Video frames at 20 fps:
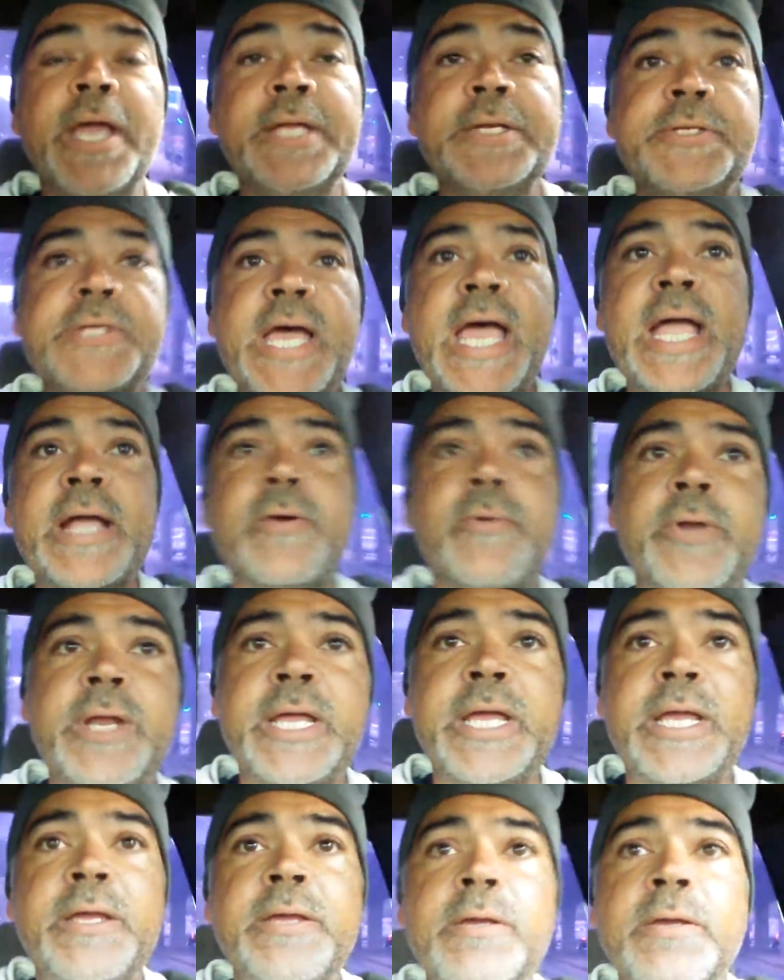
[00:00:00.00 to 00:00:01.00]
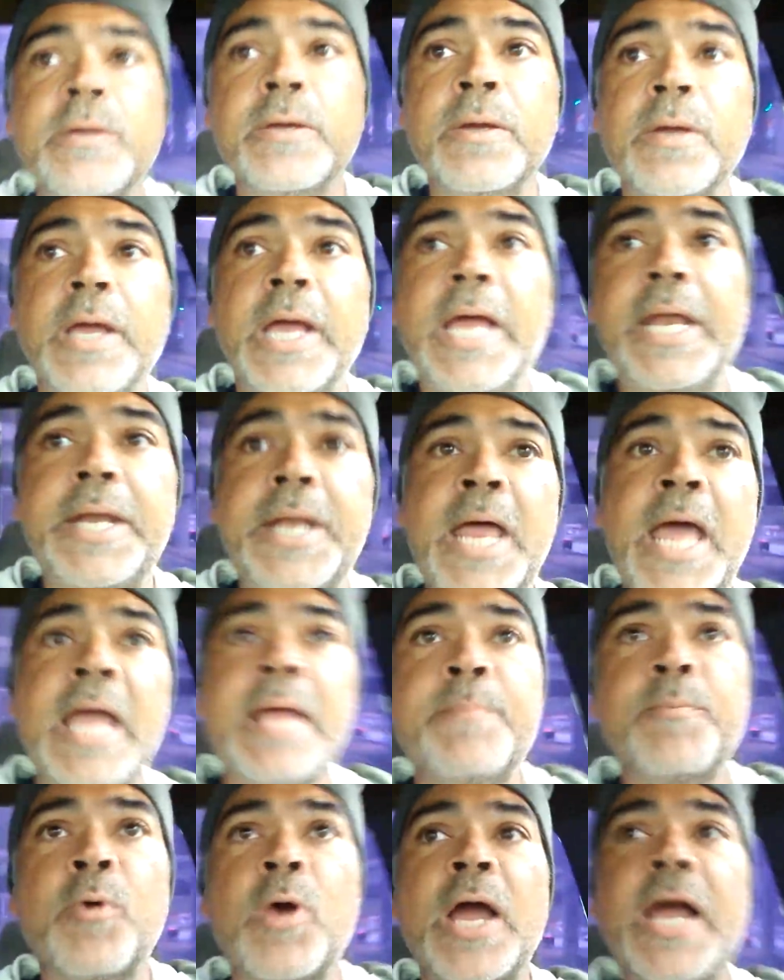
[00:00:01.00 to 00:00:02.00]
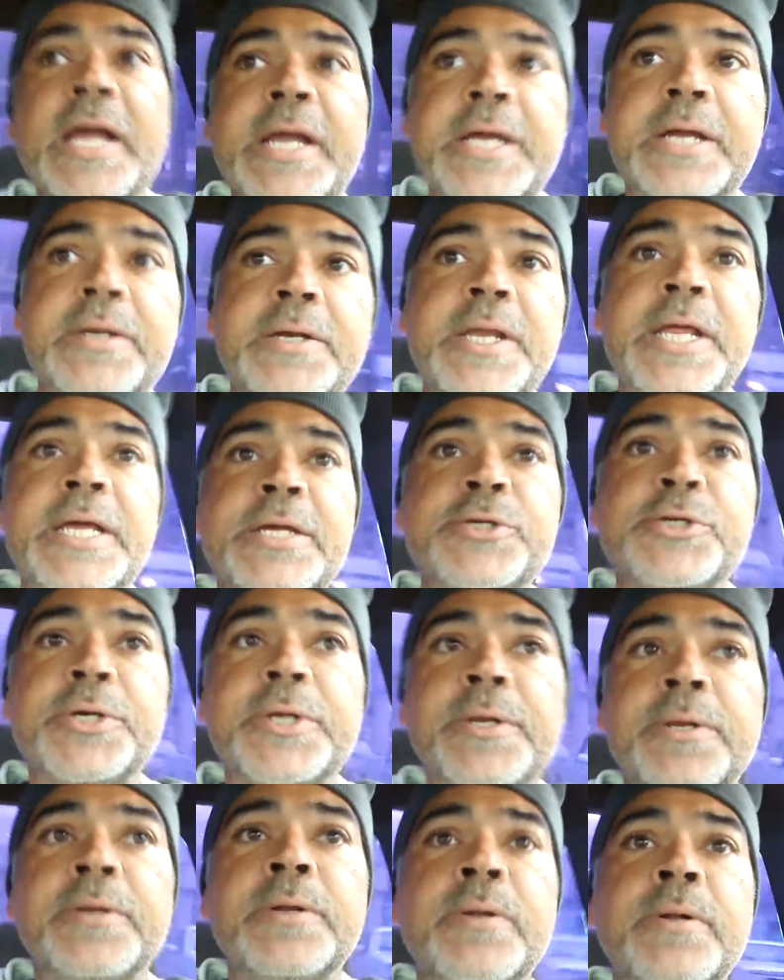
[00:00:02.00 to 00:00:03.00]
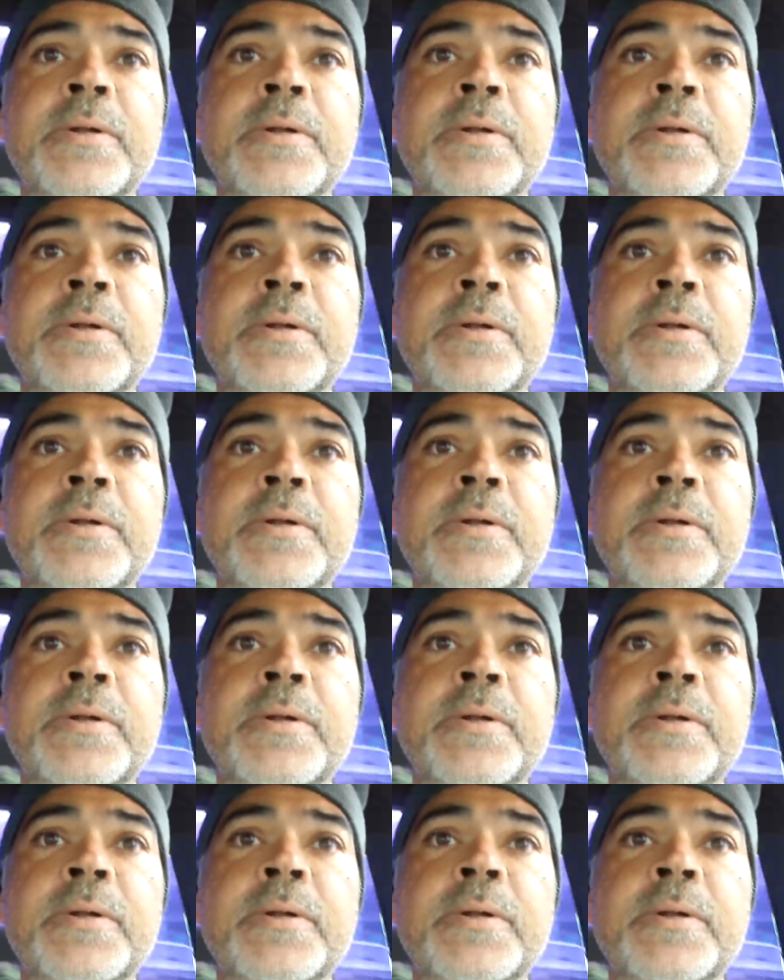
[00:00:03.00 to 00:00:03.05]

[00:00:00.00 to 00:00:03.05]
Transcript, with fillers: integrity and name recognition